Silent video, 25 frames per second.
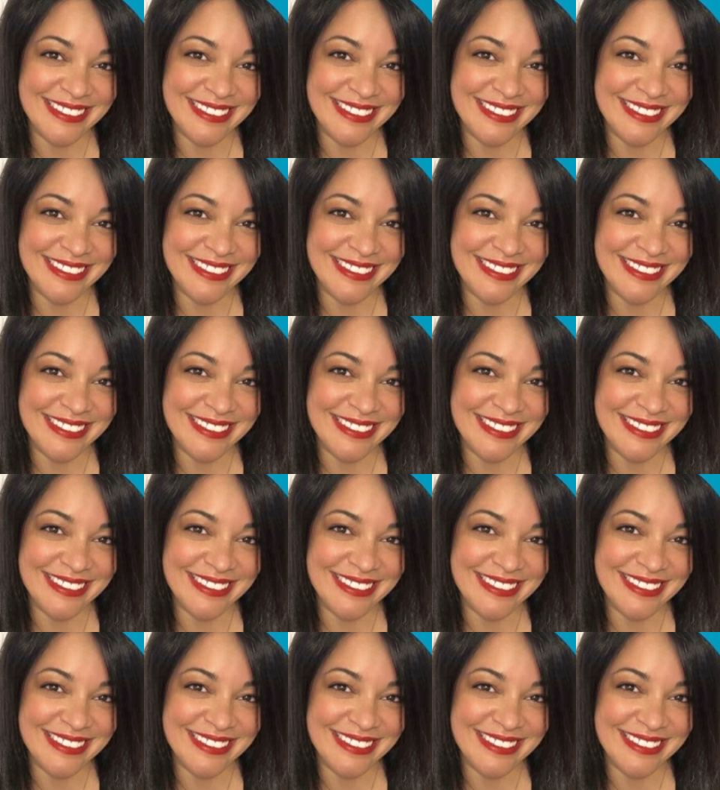
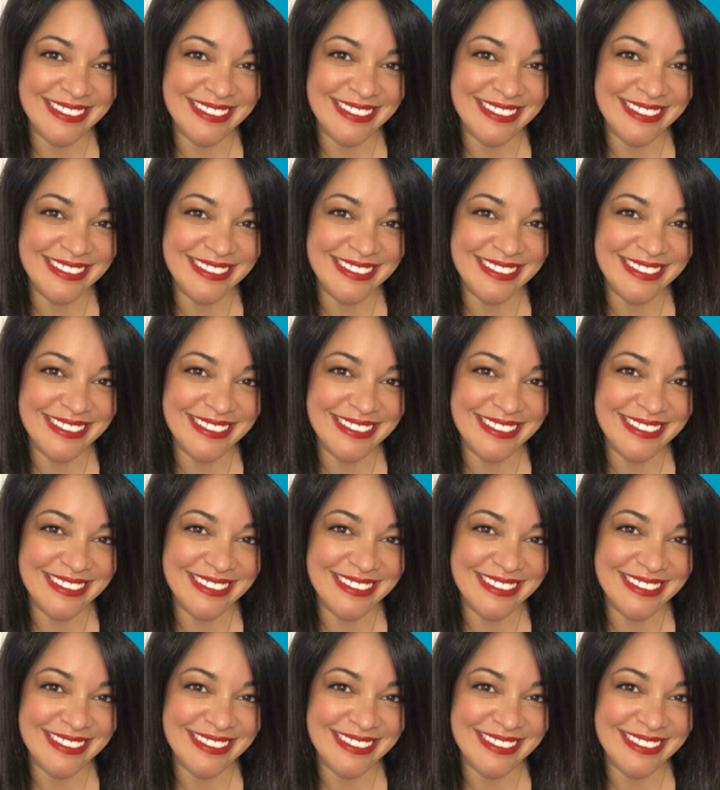
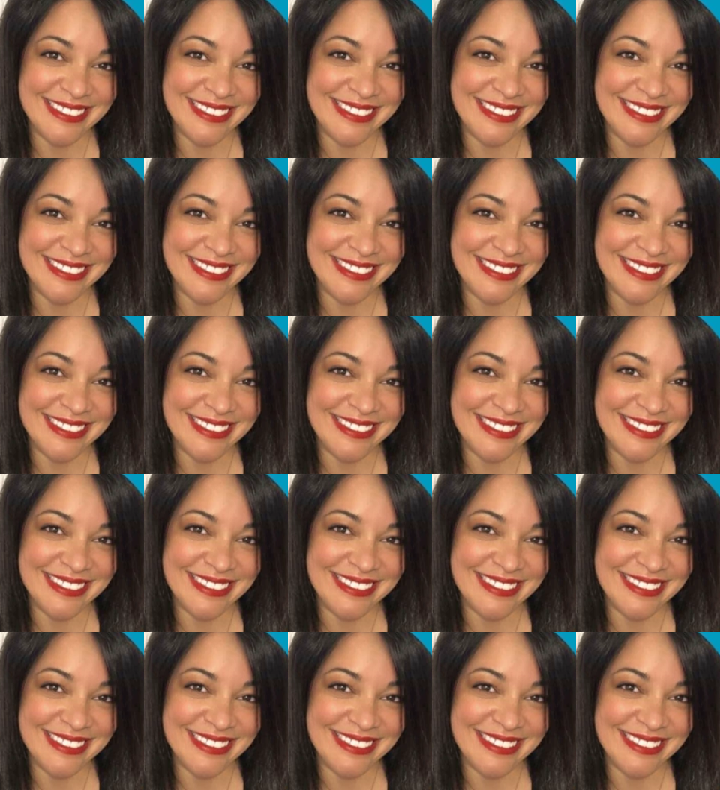
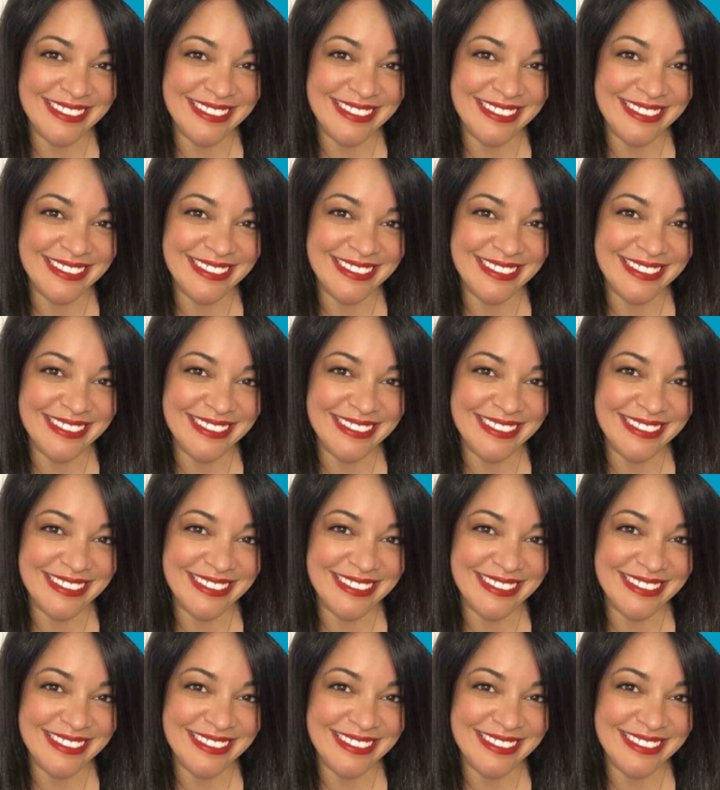
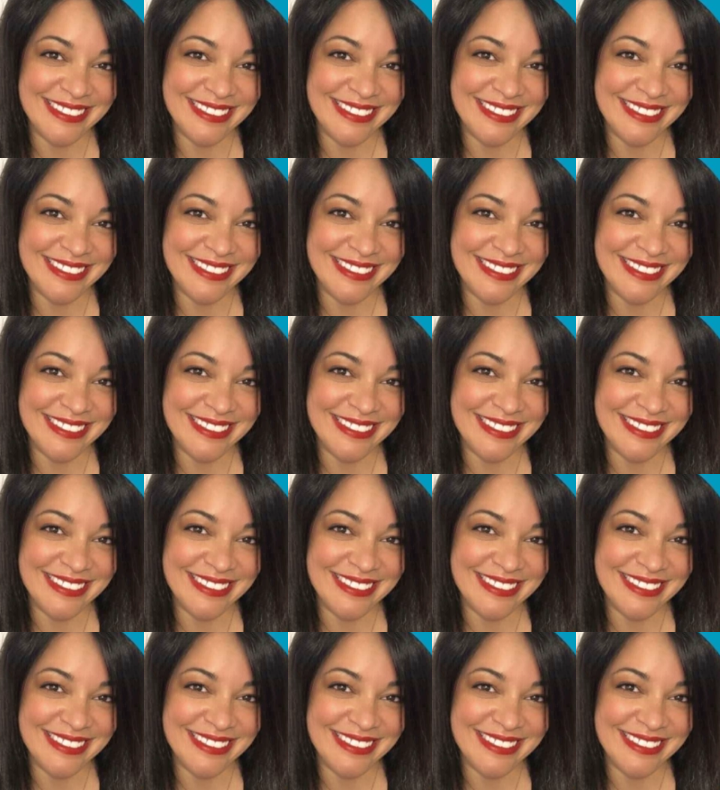
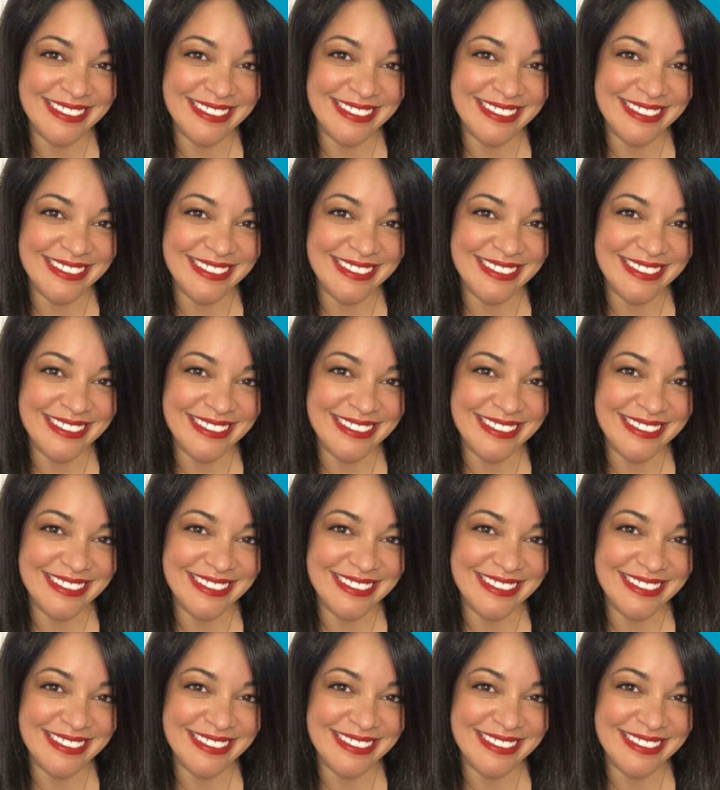
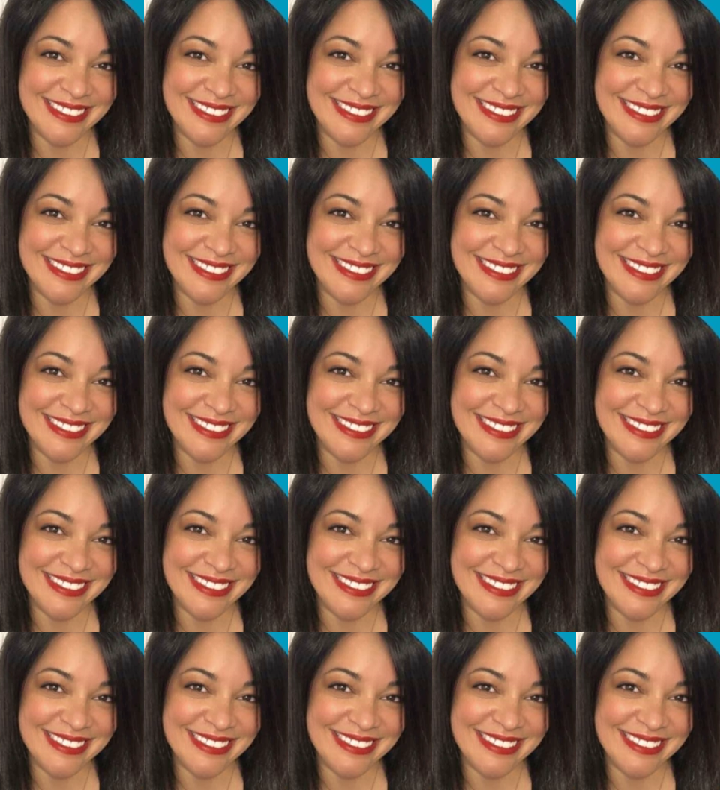
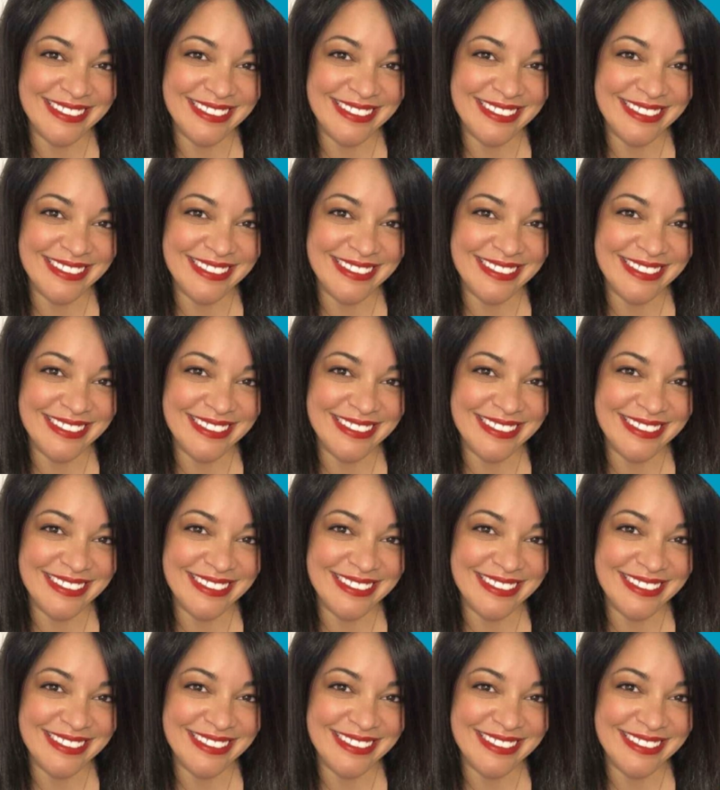The face doesn't move, so there is nothing to read.